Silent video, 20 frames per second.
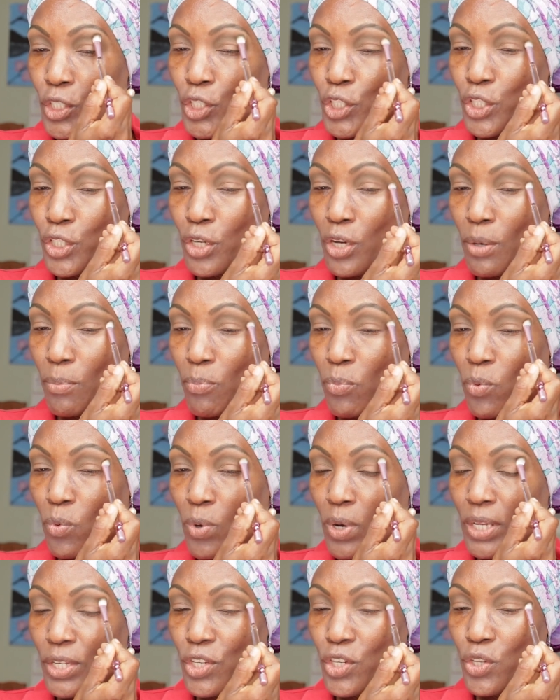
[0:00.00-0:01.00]
Shop
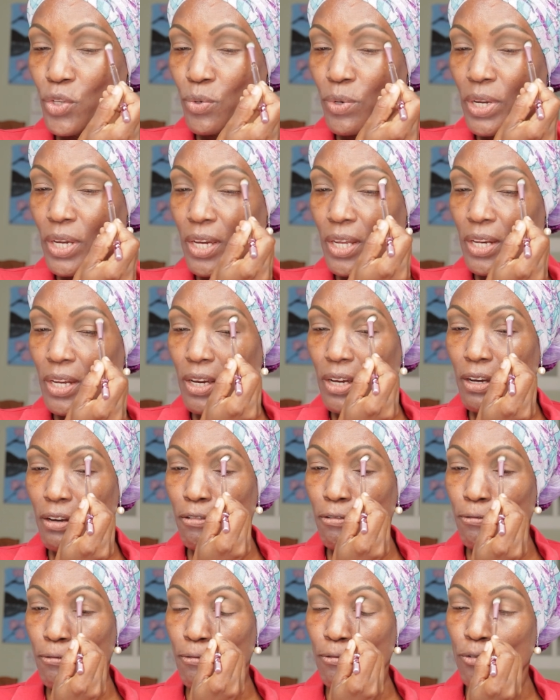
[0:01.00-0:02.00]
what you can
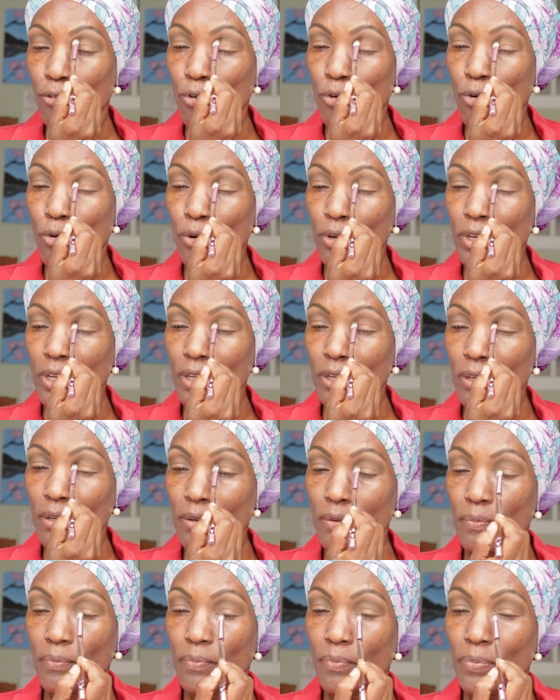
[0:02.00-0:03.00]
afford.
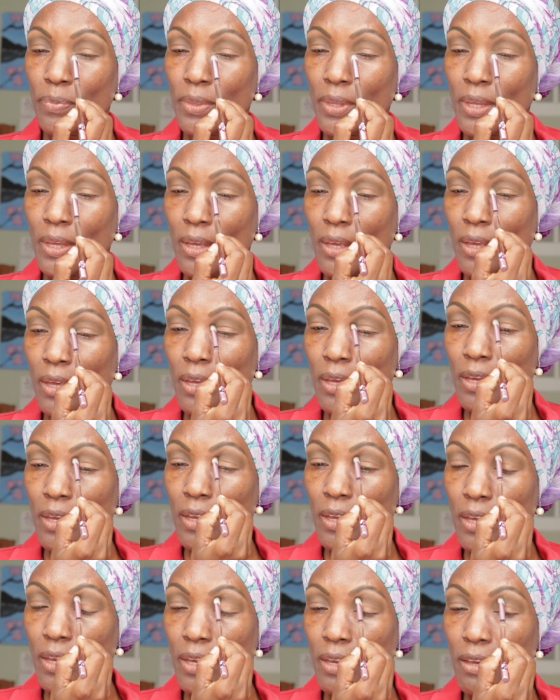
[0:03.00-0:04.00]

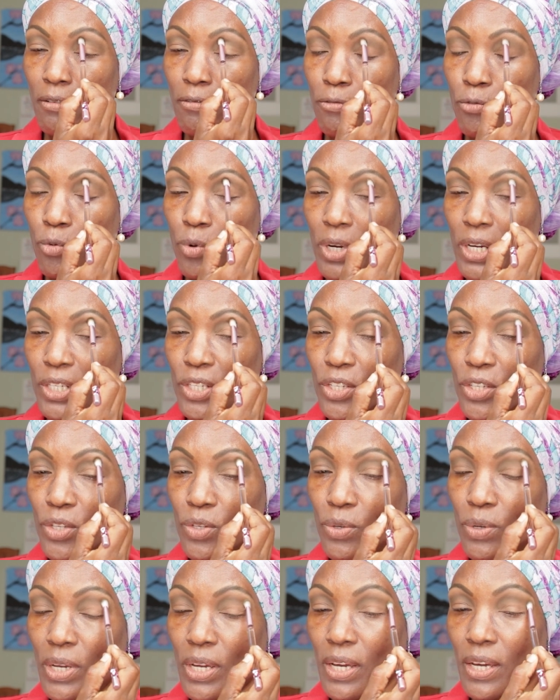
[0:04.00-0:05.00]
Give what
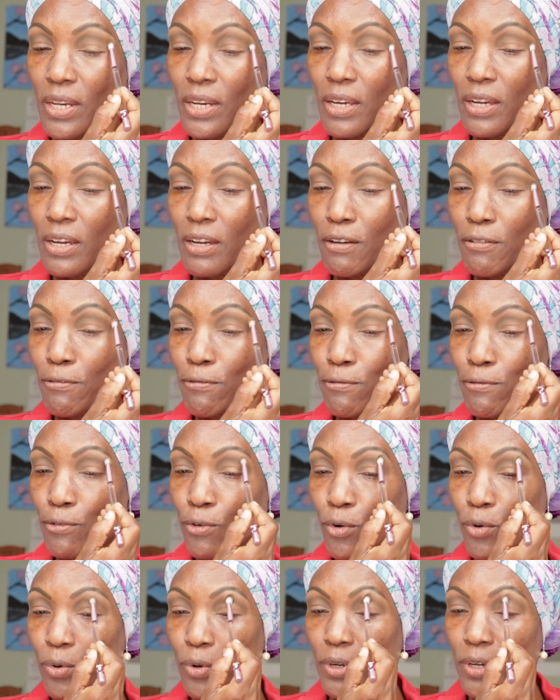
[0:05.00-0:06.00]
you can
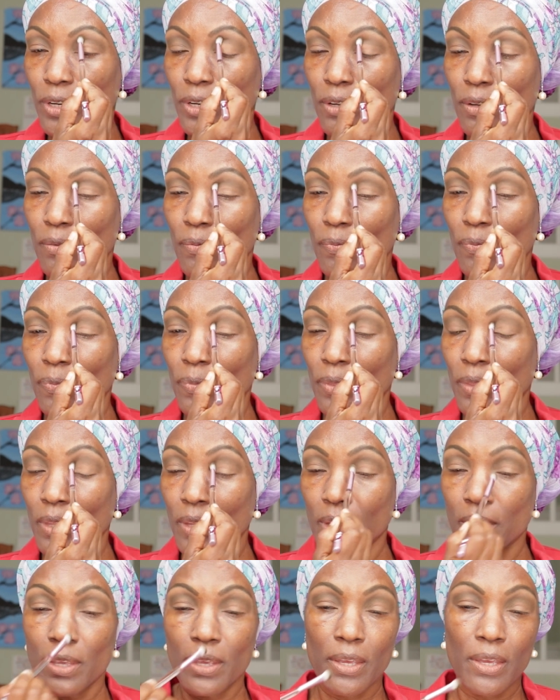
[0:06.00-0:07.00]
afford.
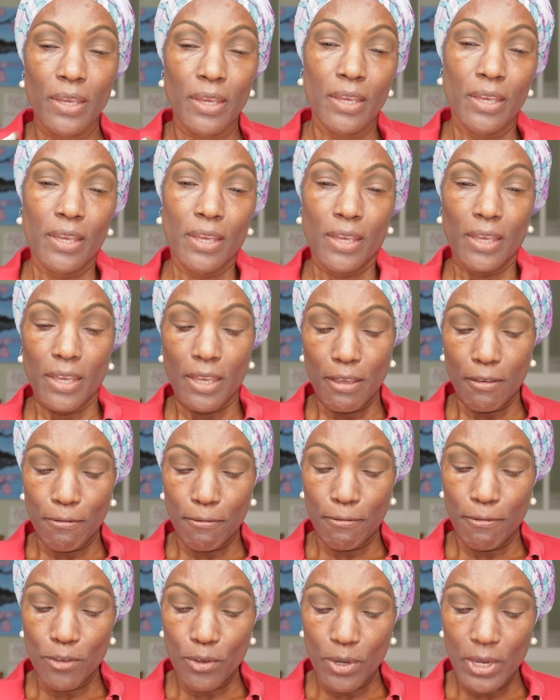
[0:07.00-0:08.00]

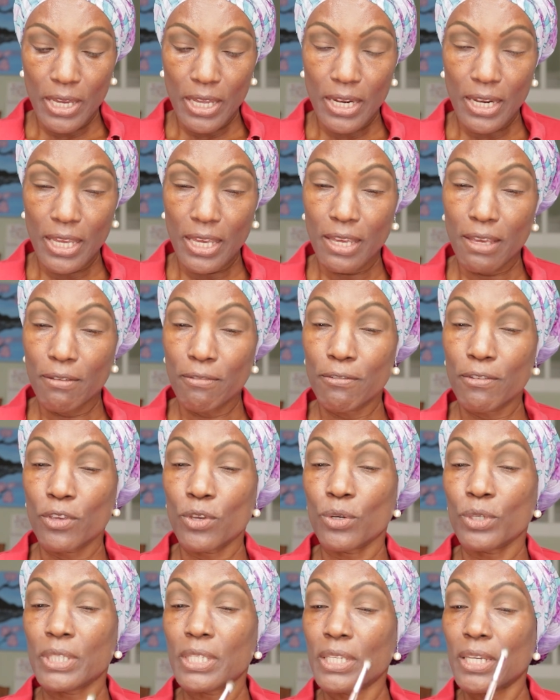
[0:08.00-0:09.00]
If you can give
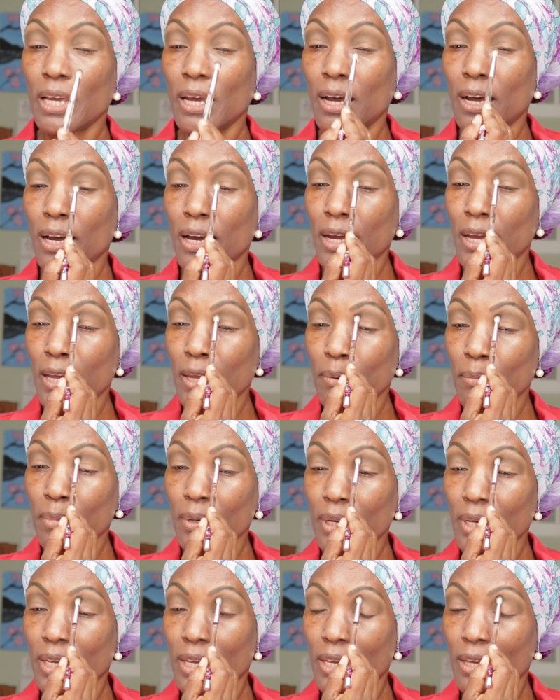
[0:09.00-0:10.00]
your
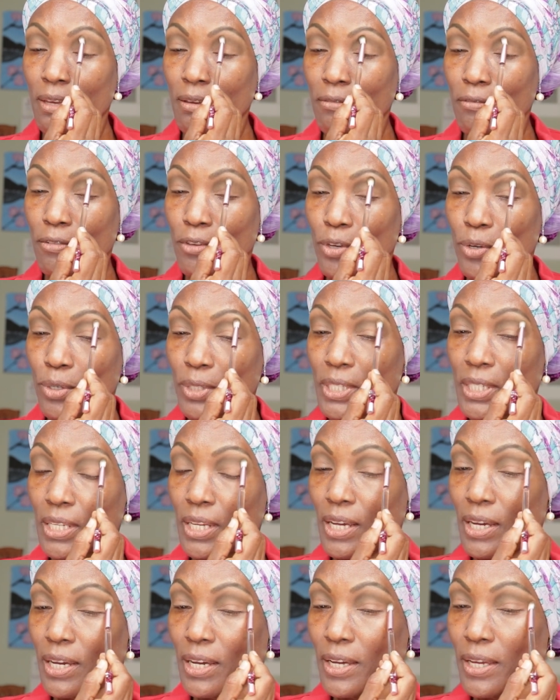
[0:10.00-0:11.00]
time, give your
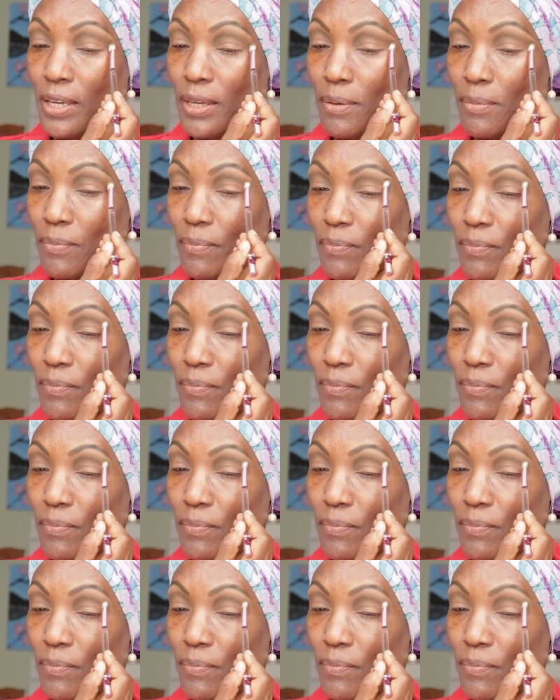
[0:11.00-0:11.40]
time.